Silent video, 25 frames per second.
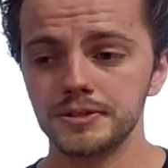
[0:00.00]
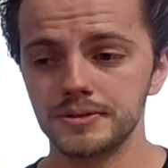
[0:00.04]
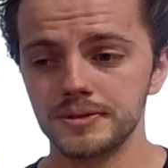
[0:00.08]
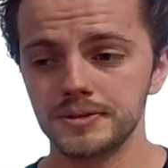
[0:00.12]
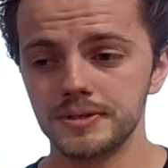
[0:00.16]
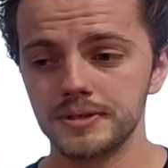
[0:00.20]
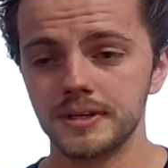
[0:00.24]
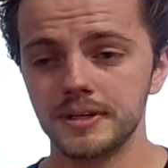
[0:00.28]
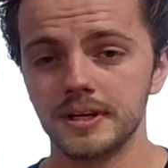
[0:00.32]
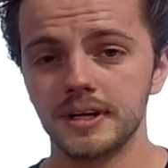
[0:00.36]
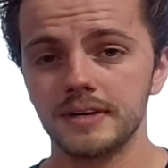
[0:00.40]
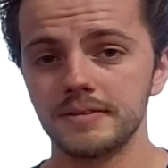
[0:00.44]

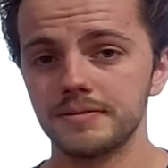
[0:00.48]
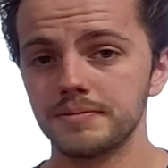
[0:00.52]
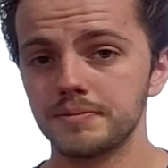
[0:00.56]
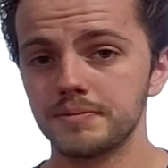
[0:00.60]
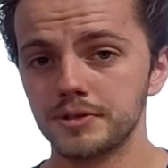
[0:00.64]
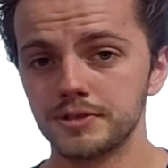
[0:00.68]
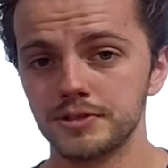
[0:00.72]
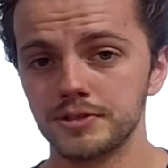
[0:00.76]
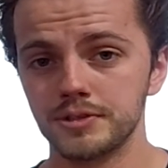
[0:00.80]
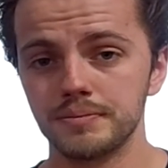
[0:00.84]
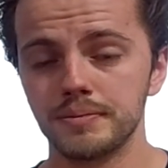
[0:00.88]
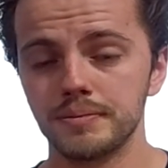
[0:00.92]
And I've
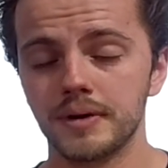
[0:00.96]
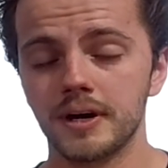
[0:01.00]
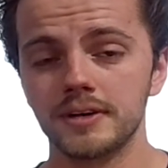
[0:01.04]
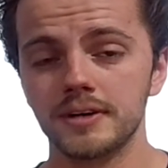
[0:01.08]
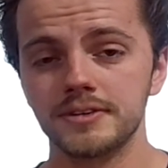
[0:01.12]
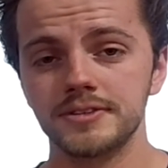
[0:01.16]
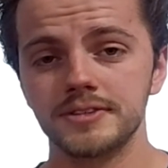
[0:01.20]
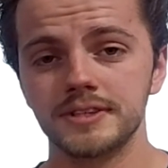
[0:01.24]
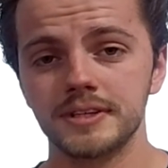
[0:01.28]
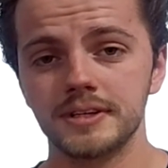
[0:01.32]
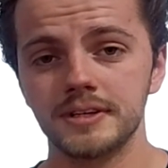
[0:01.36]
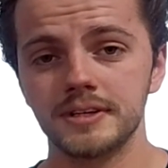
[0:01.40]
pursued
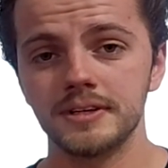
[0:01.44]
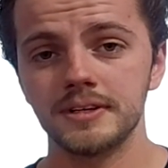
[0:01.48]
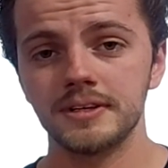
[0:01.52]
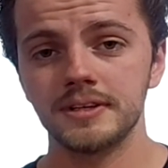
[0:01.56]
boxing,